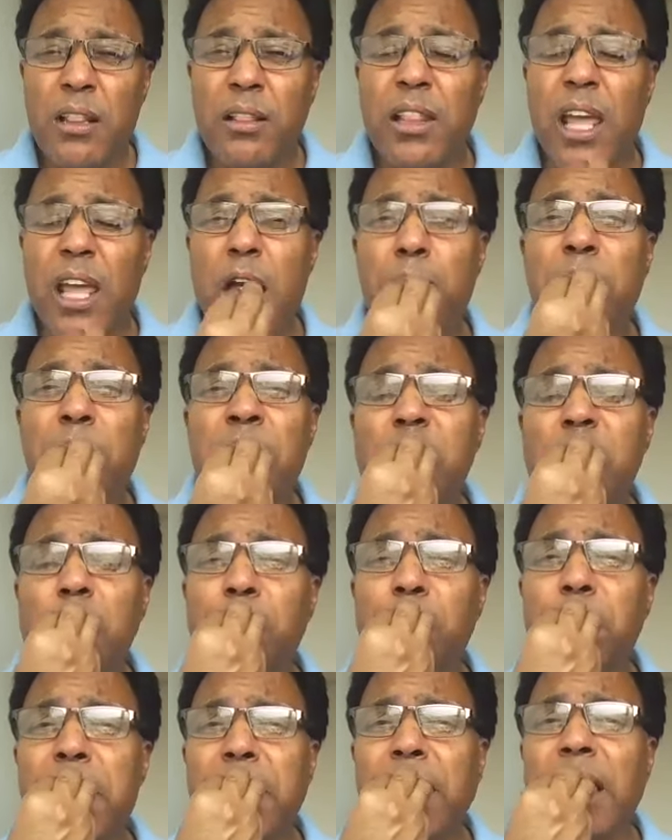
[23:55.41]
They have been
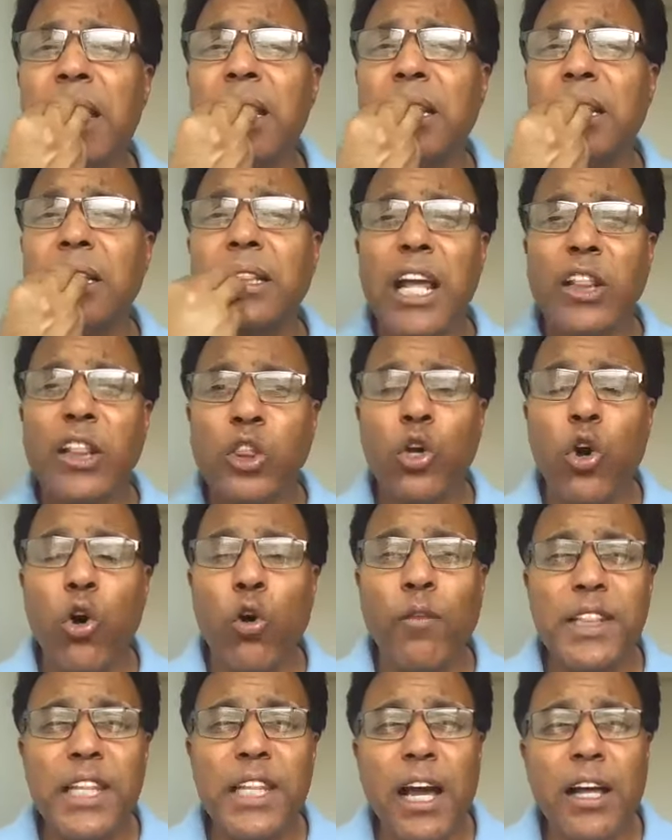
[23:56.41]
speaking death
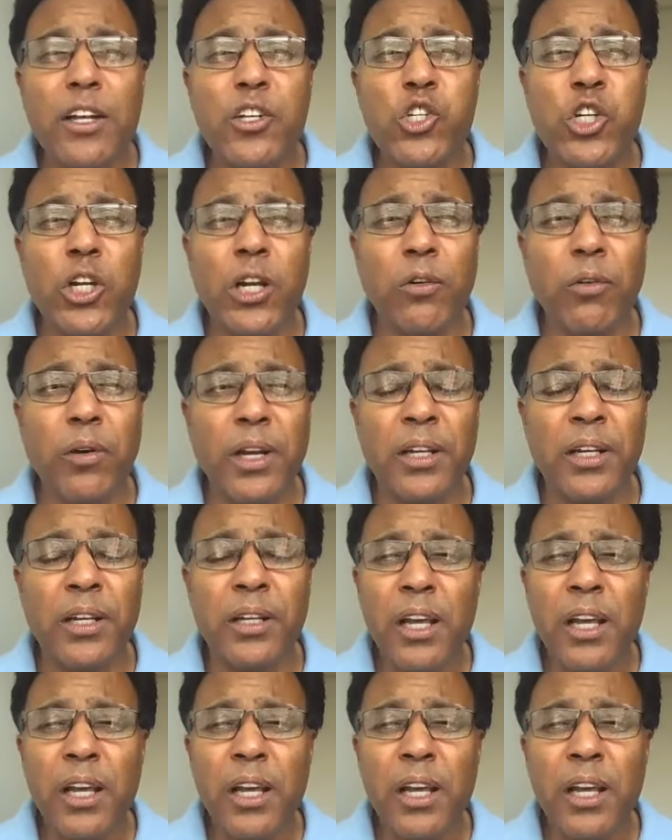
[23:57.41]
over their children.